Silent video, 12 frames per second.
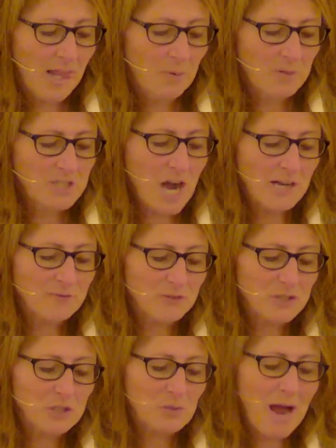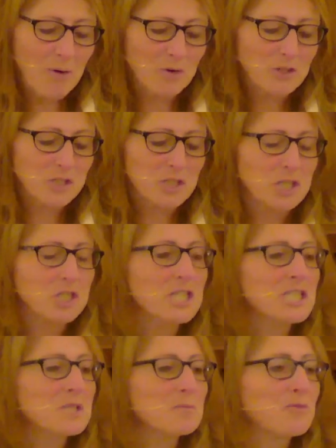We talked for 2 hours, and
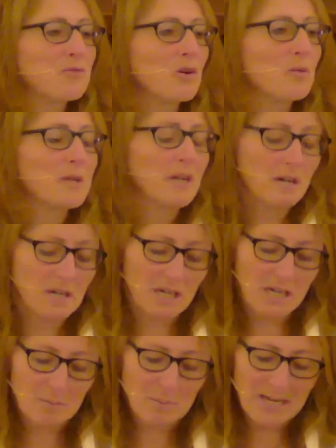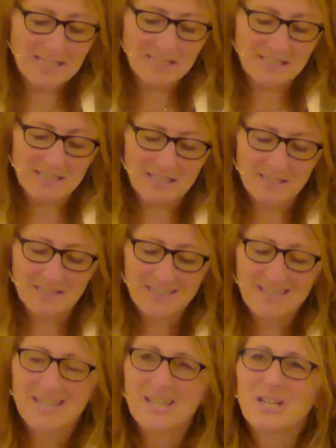just before we hung up, I said,
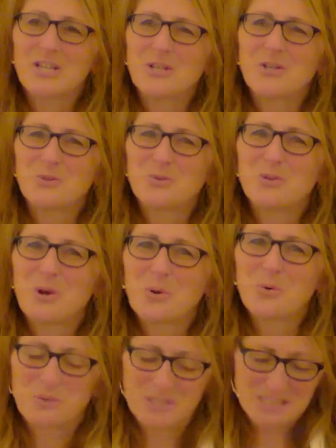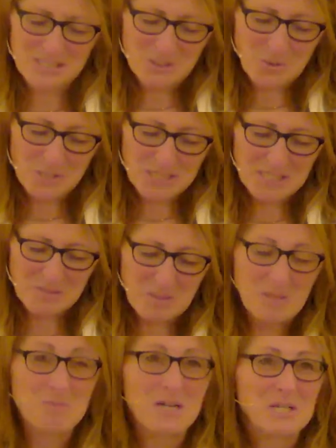"You know this is going to
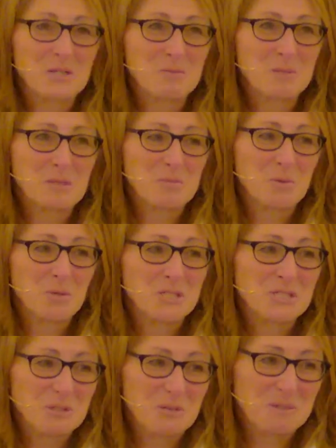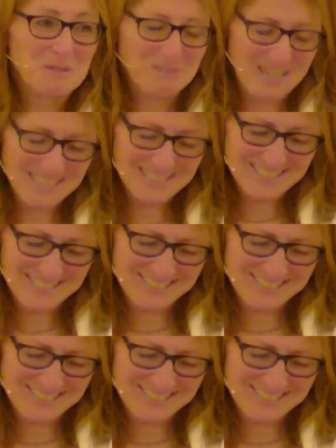be my Yom Kippur sermon, right?"